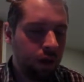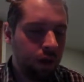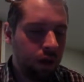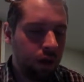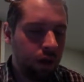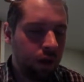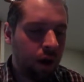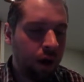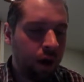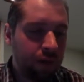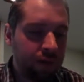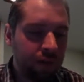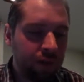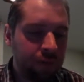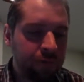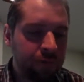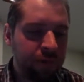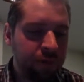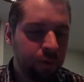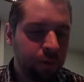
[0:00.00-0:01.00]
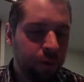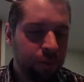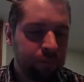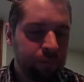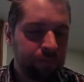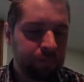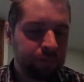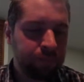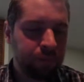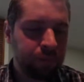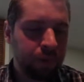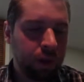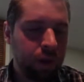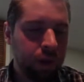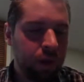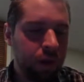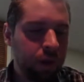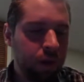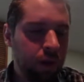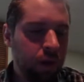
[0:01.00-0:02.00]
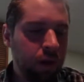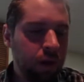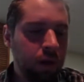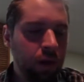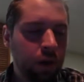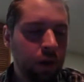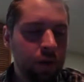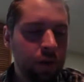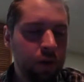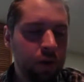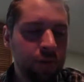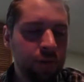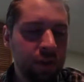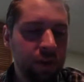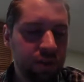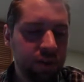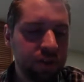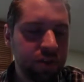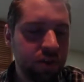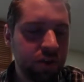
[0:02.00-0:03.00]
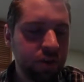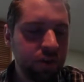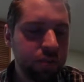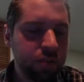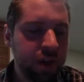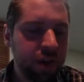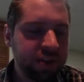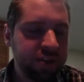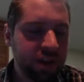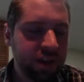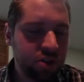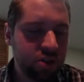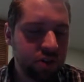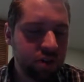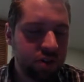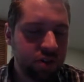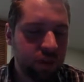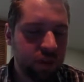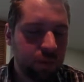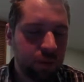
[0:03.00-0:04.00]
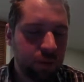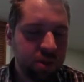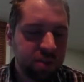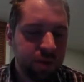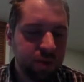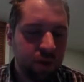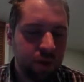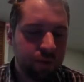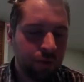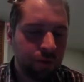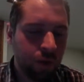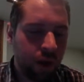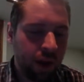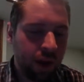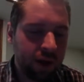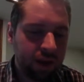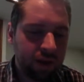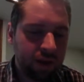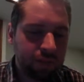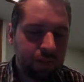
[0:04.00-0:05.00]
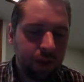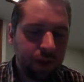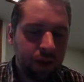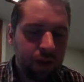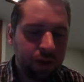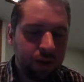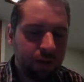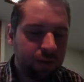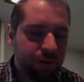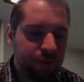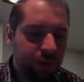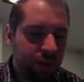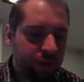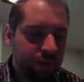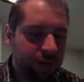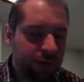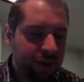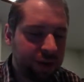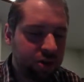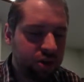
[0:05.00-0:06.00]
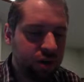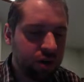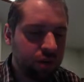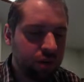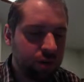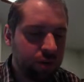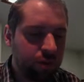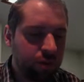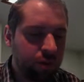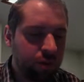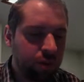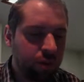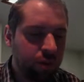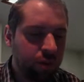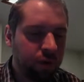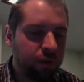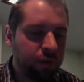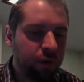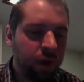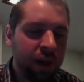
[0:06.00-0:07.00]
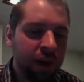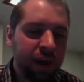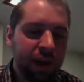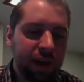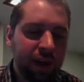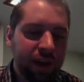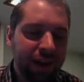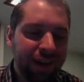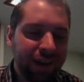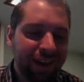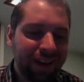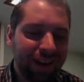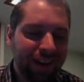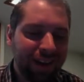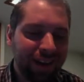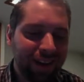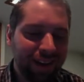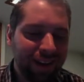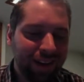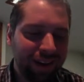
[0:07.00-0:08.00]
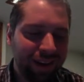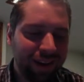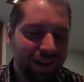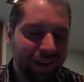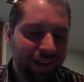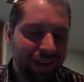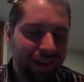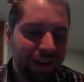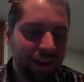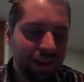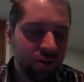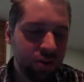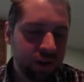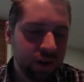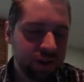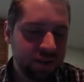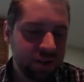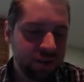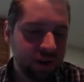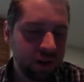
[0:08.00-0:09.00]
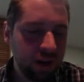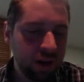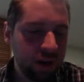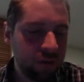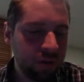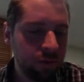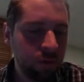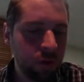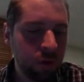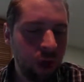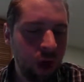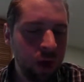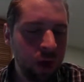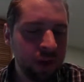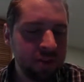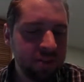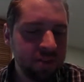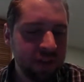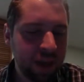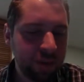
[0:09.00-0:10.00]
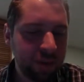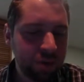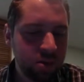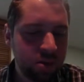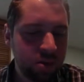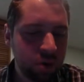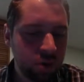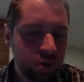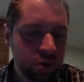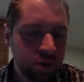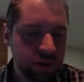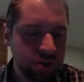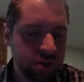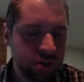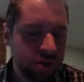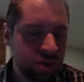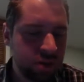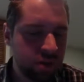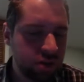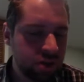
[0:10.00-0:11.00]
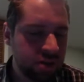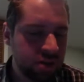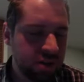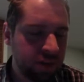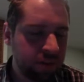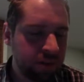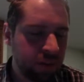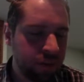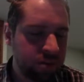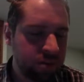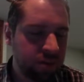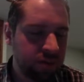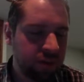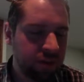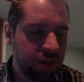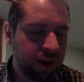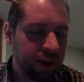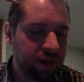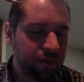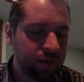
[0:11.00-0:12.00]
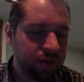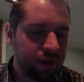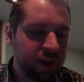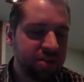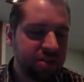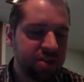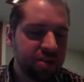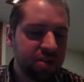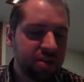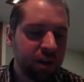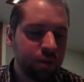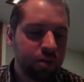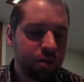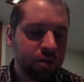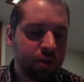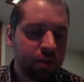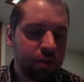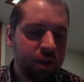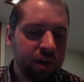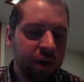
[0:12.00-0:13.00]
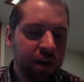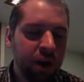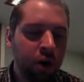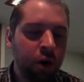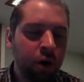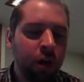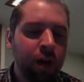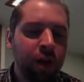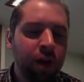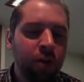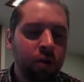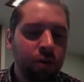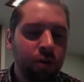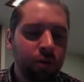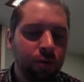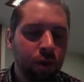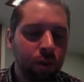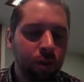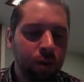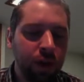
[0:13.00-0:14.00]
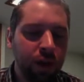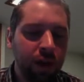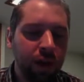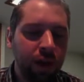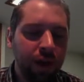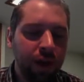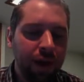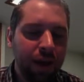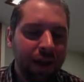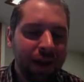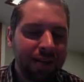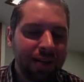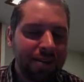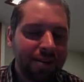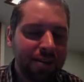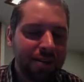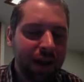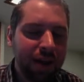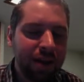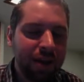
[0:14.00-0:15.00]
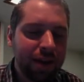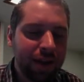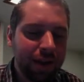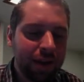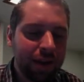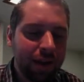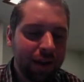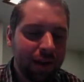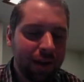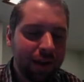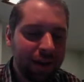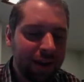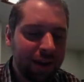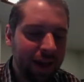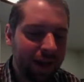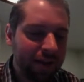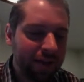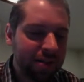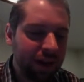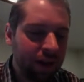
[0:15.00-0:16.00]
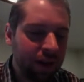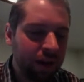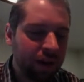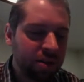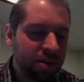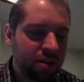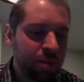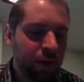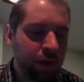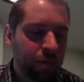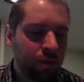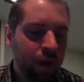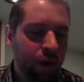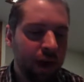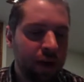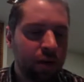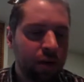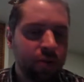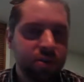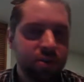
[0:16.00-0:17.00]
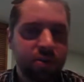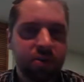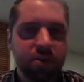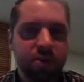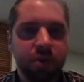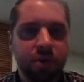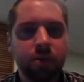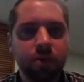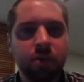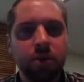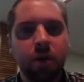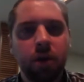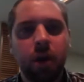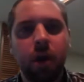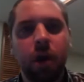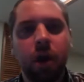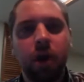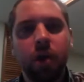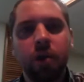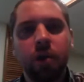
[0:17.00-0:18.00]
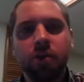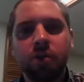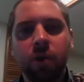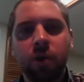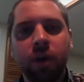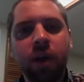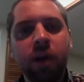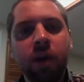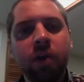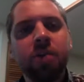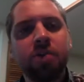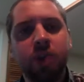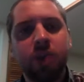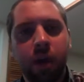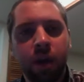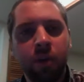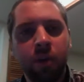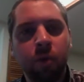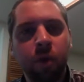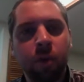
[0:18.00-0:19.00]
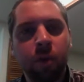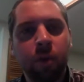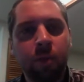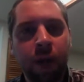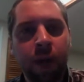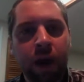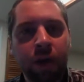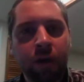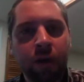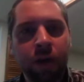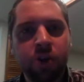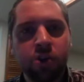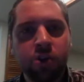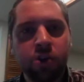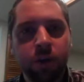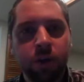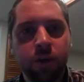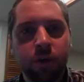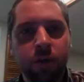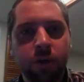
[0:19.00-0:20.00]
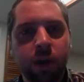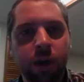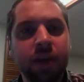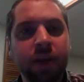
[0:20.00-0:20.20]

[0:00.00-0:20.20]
All right, then the fifth one. Fifth, conservatives pay attention to the principle of variety. They feel affection for the proliferating intricacy of long-established social institutions and modes of life, as distinguished from the narrowing uniformity and deadening egalitarianism of radical systems. So here he's talking more about moderation, right?